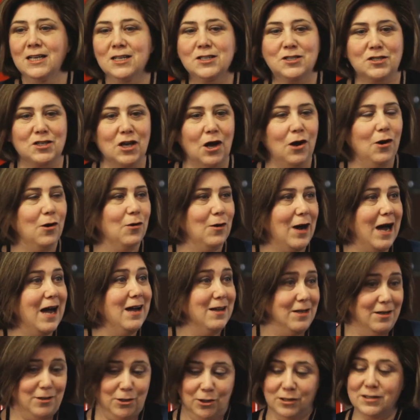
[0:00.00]
So
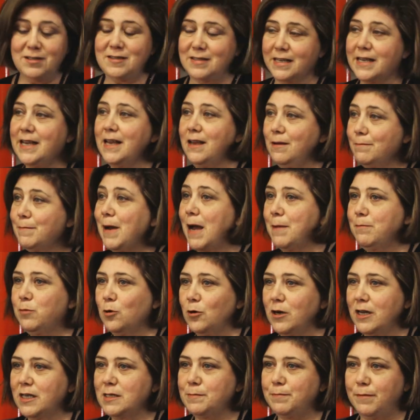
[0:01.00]
you'll see my
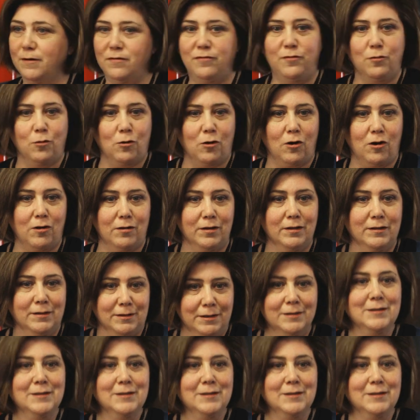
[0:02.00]
boys before